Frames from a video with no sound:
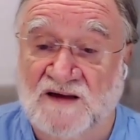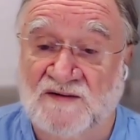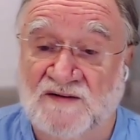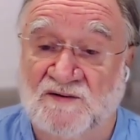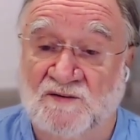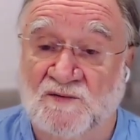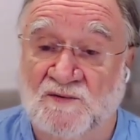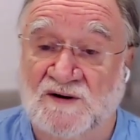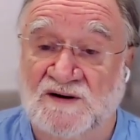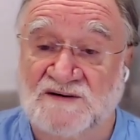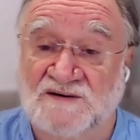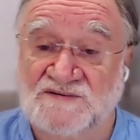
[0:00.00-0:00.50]

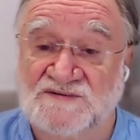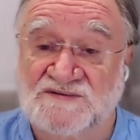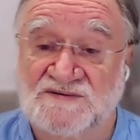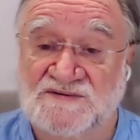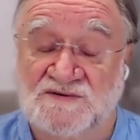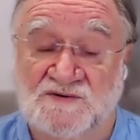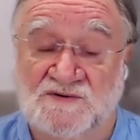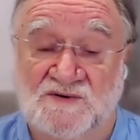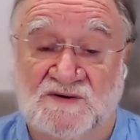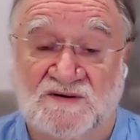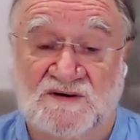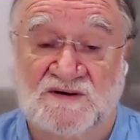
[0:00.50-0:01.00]
Otherwise,
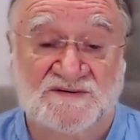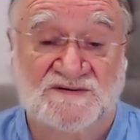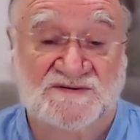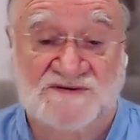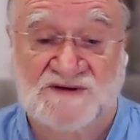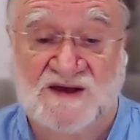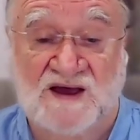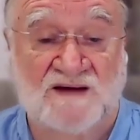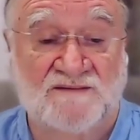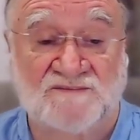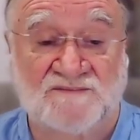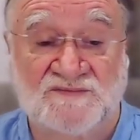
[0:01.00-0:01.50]
you just
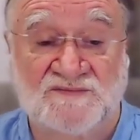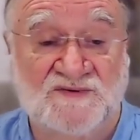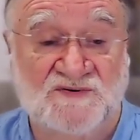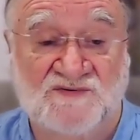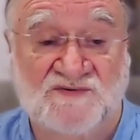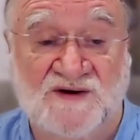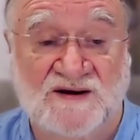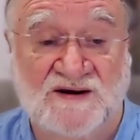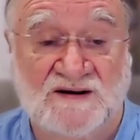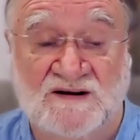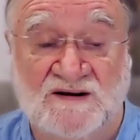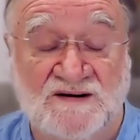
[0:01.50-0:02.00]
come
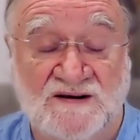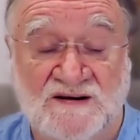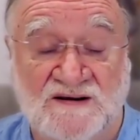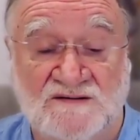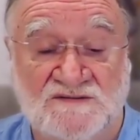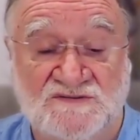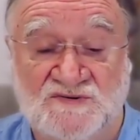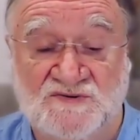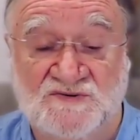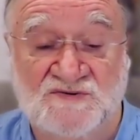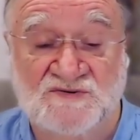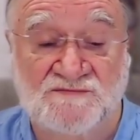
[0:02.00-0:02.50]

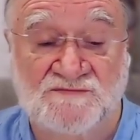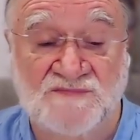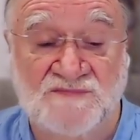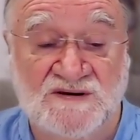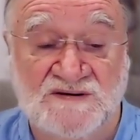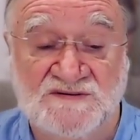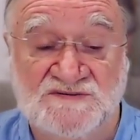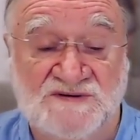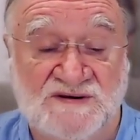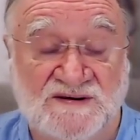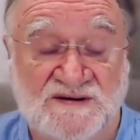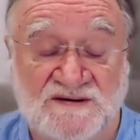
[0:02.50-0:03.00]
directly to the
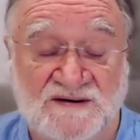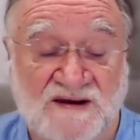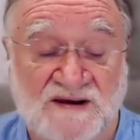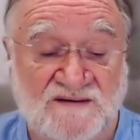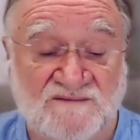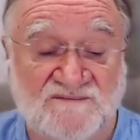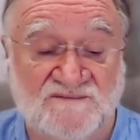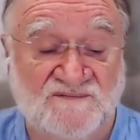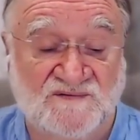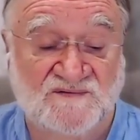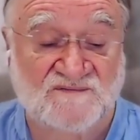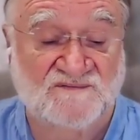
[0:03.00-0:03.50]
meeting at
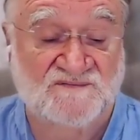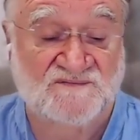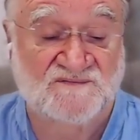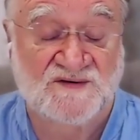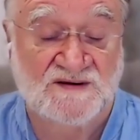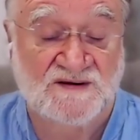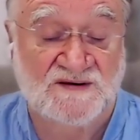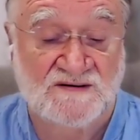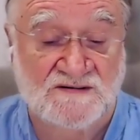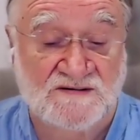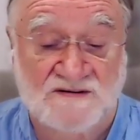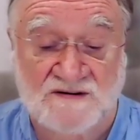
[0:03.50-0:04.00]

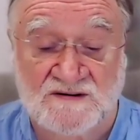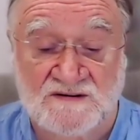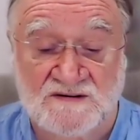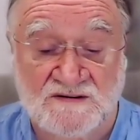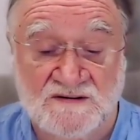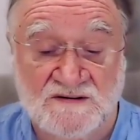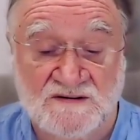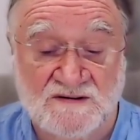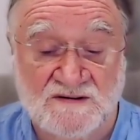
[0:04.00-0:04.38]
8:15.